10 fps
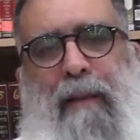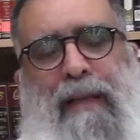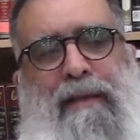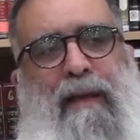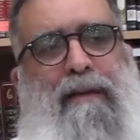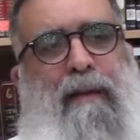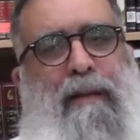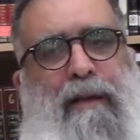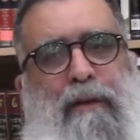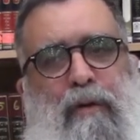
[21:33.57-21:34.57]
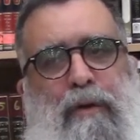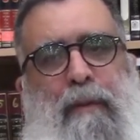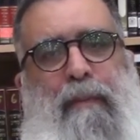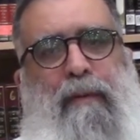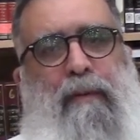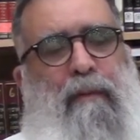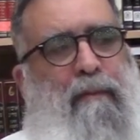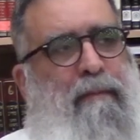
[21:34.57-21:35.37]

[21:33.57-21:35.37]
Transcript: but that's not something the Jewish people do.